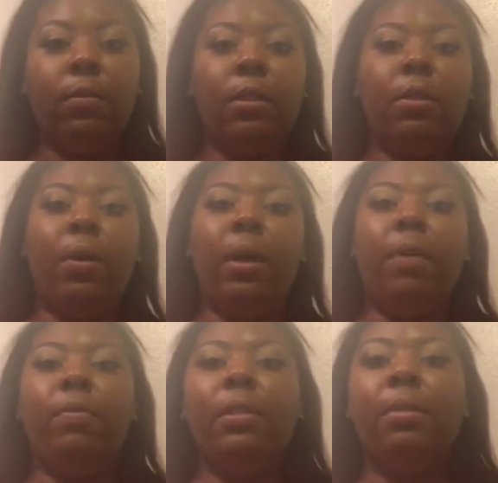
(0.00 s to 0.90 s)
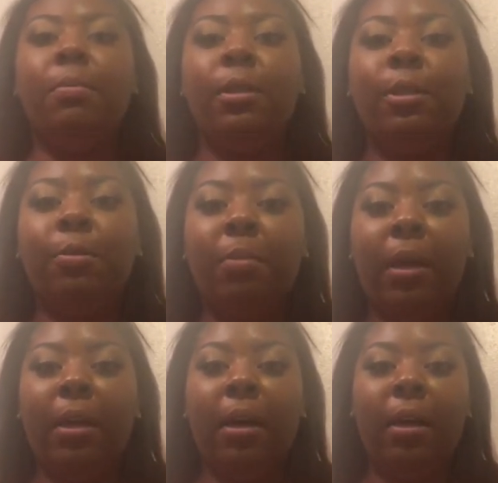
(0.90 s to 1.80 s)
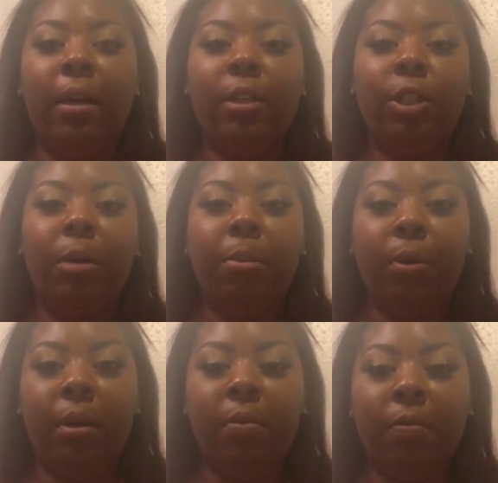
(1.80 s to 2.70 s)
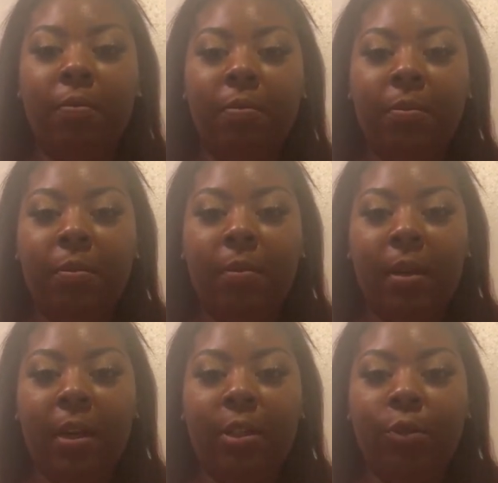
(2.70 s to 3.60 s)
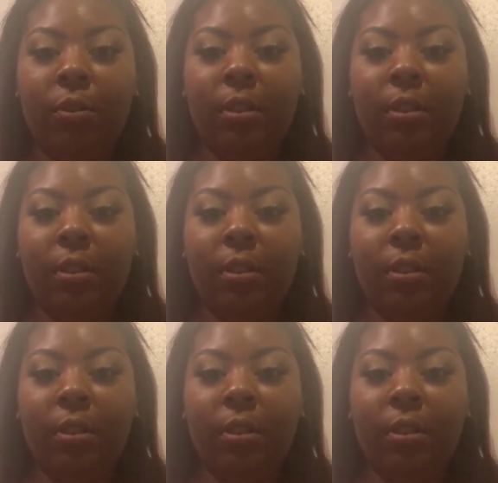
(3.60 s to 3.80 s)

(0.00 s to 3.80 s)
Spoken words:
So I have attempted to make a chicken burrito, as you can